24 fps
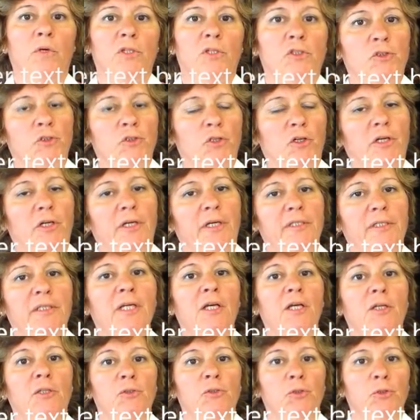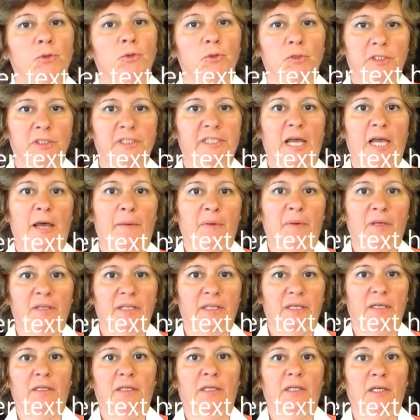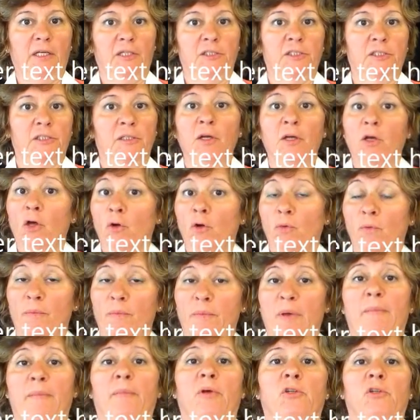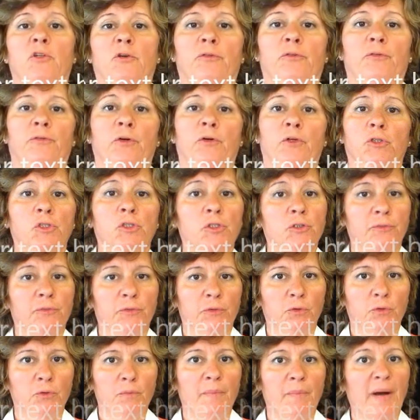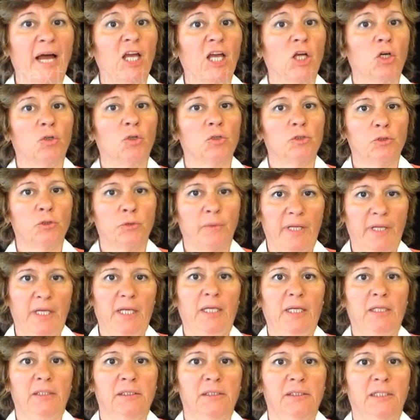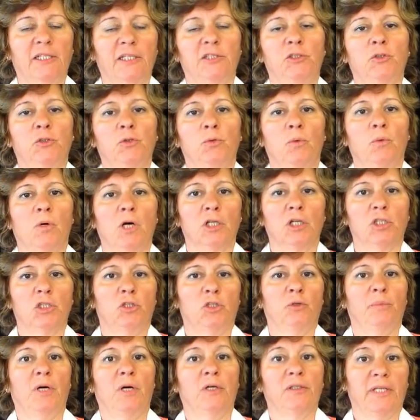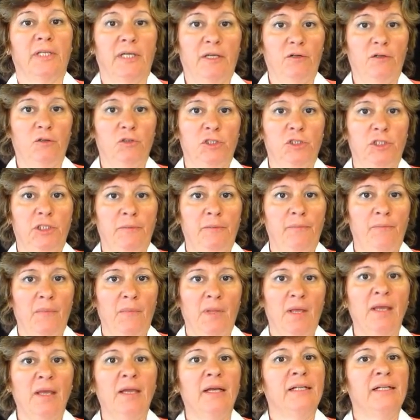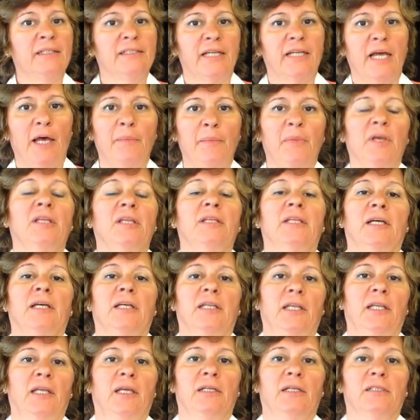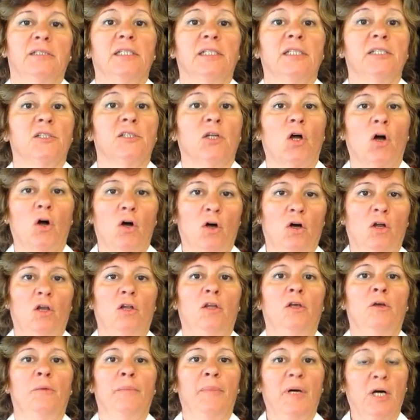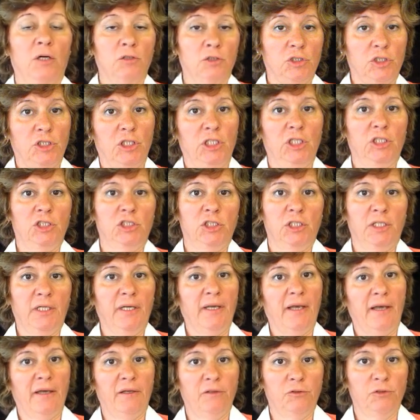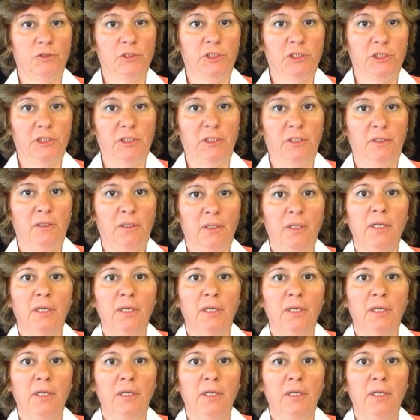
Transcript: We started to do the tapping techniques. Remember the first few micro trainings that you watched about energy? Tapping techniques is all about changing energy.